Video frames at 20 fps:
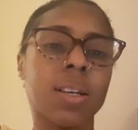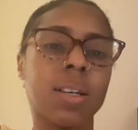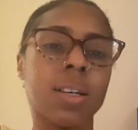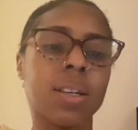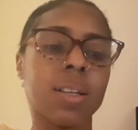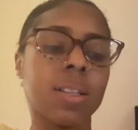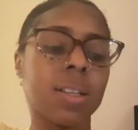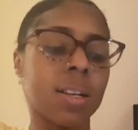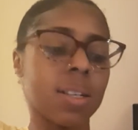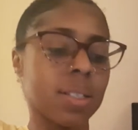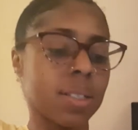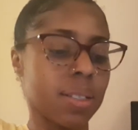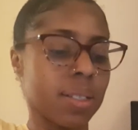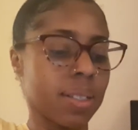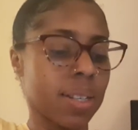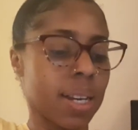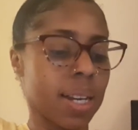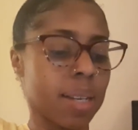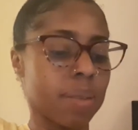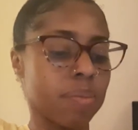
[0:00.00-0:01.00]
A lot of
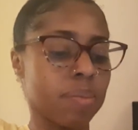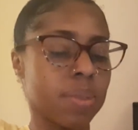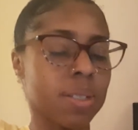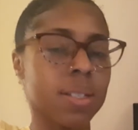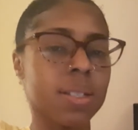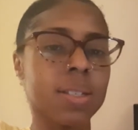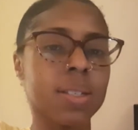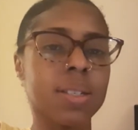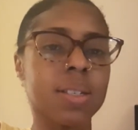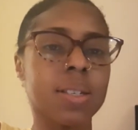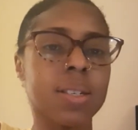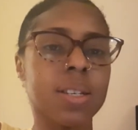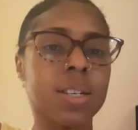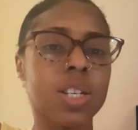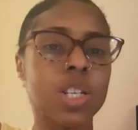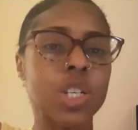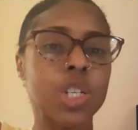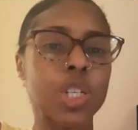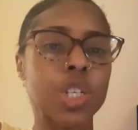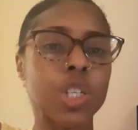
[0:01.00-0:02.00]
times,
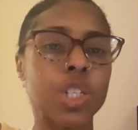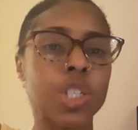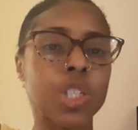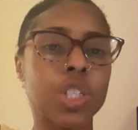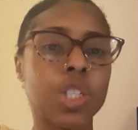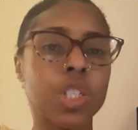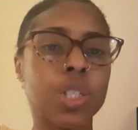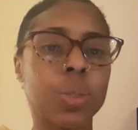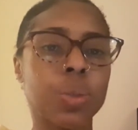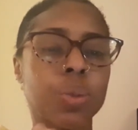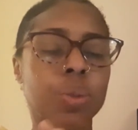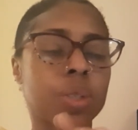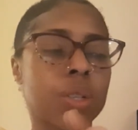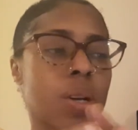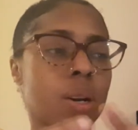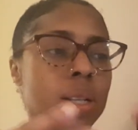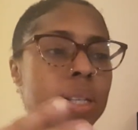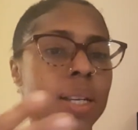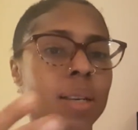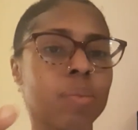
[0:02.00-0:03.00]
you're
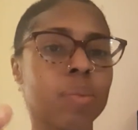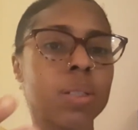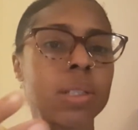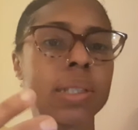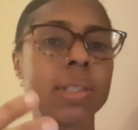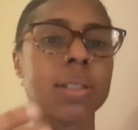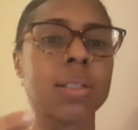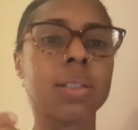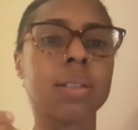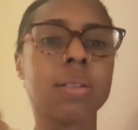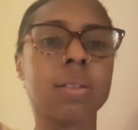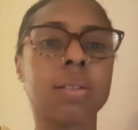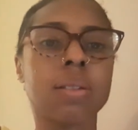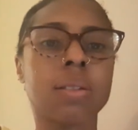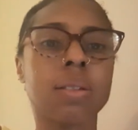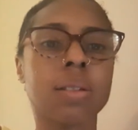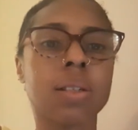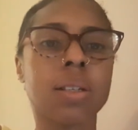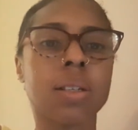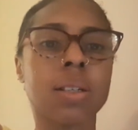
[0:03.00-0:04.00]
not able to
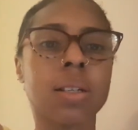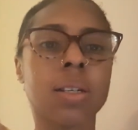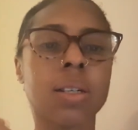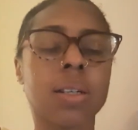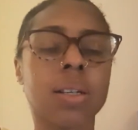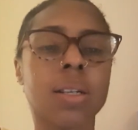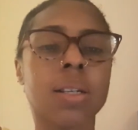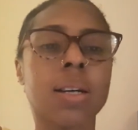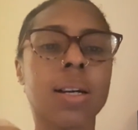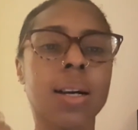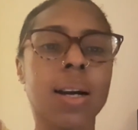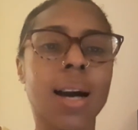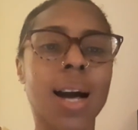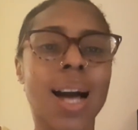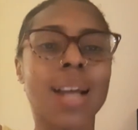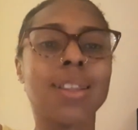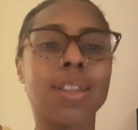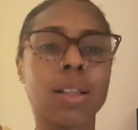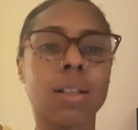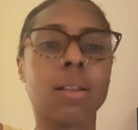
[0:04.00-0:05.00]

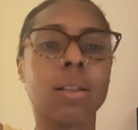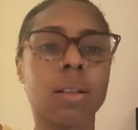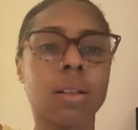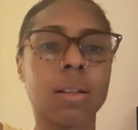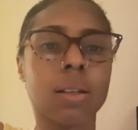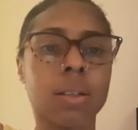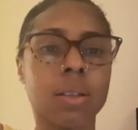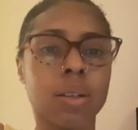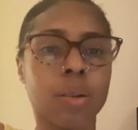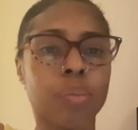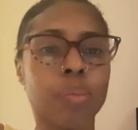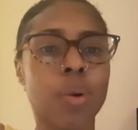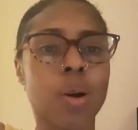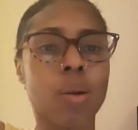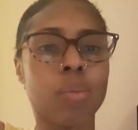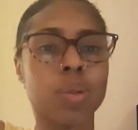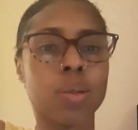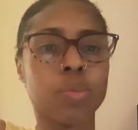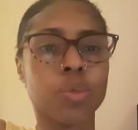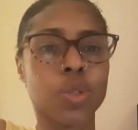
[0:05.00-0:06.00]
handle your
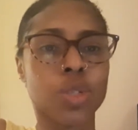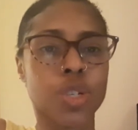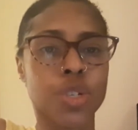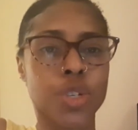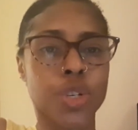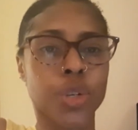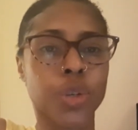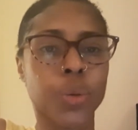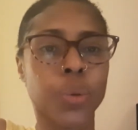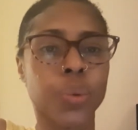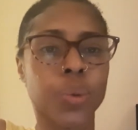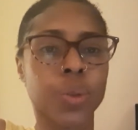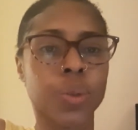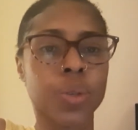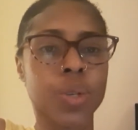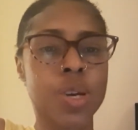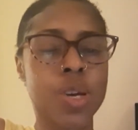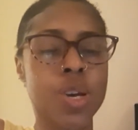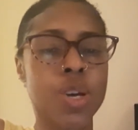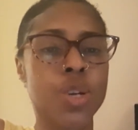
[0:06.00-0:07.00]
problems on your own.
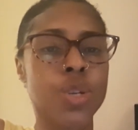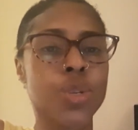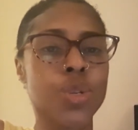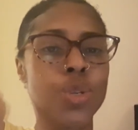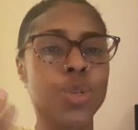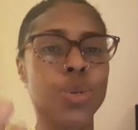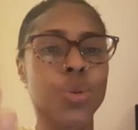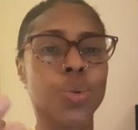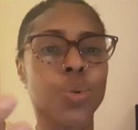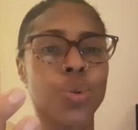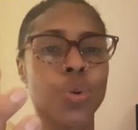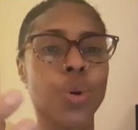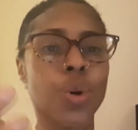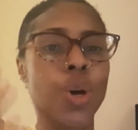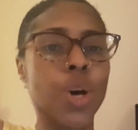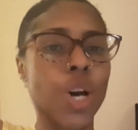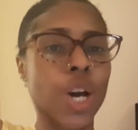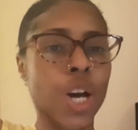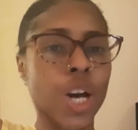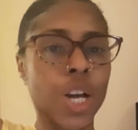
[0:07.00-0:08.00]
So,
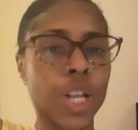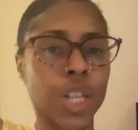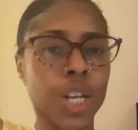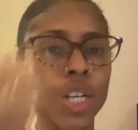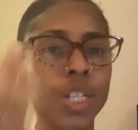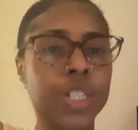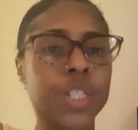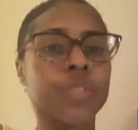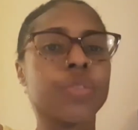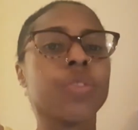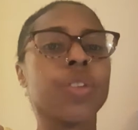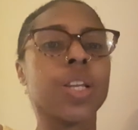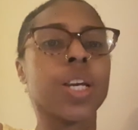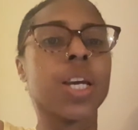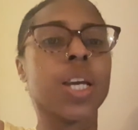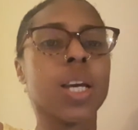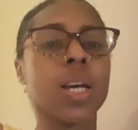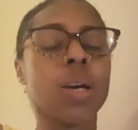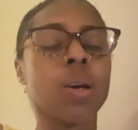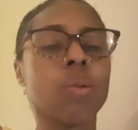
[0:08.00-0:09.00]

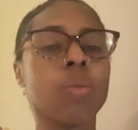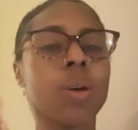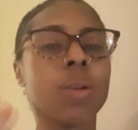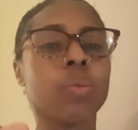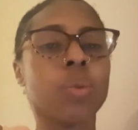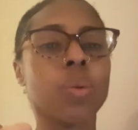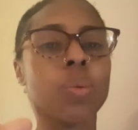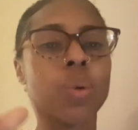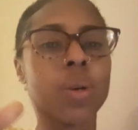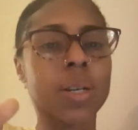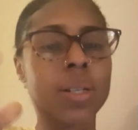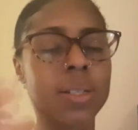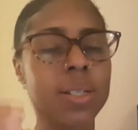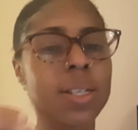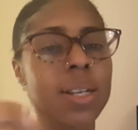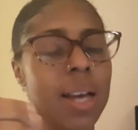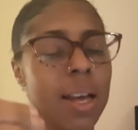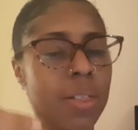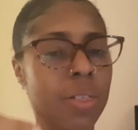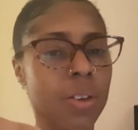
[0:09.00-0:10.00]
collectively, when we work
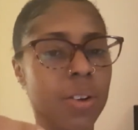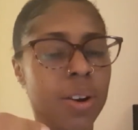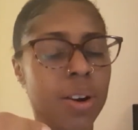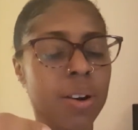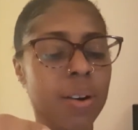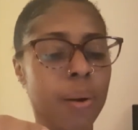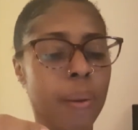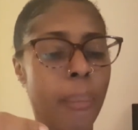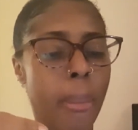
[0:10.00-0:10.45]
together,